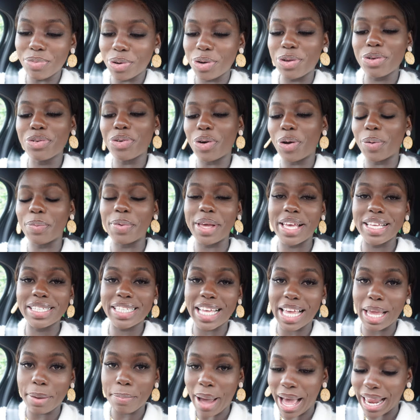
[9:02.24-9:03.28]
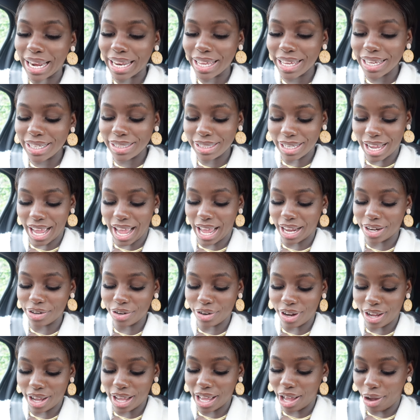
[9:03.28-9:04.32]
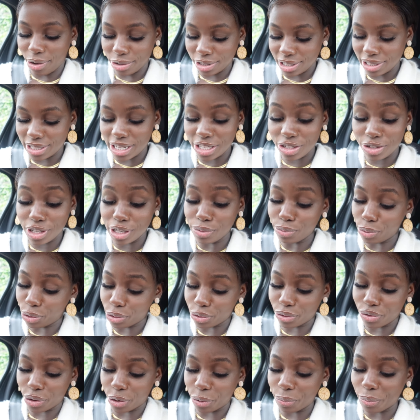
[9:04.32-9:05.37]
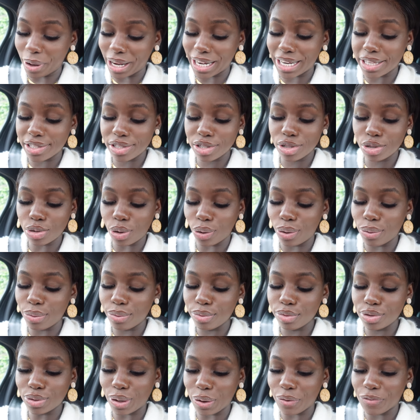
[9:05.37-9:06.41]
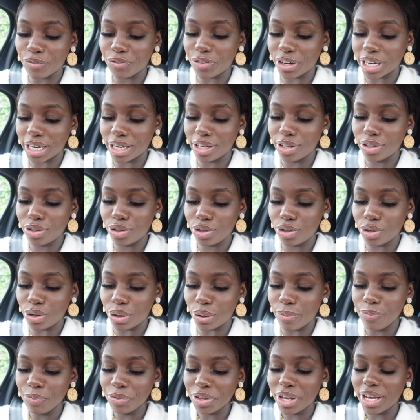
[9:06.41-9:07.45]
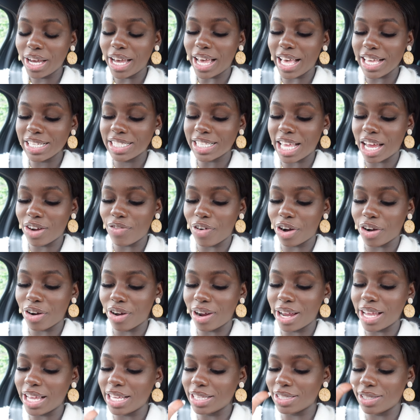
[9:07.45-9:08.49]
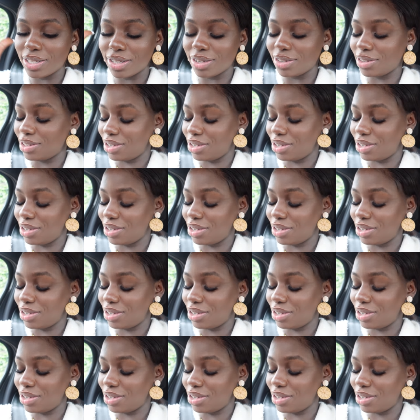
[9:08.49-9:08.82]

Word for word: monochrome is a palette, and her house is literally monochrome, and it's so freaking cute. Her stair runner is